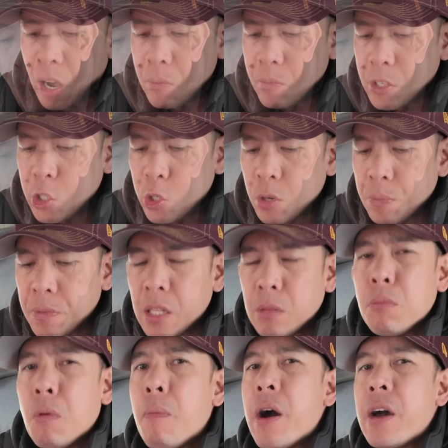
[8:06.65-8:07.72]
I'm not sure if
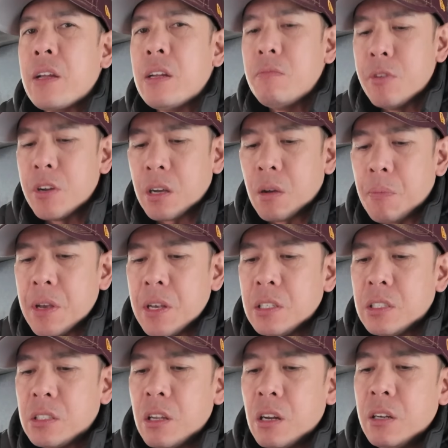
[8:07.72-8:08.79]
that Bavarian Beer Cafe
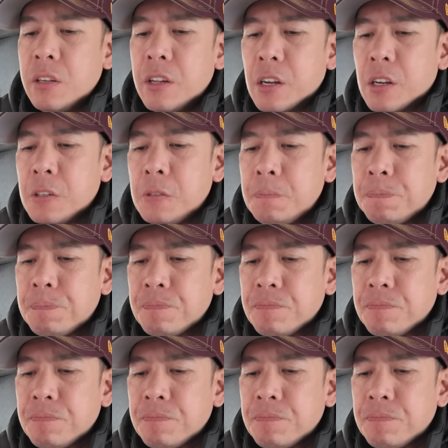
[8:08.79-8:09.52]
is still there.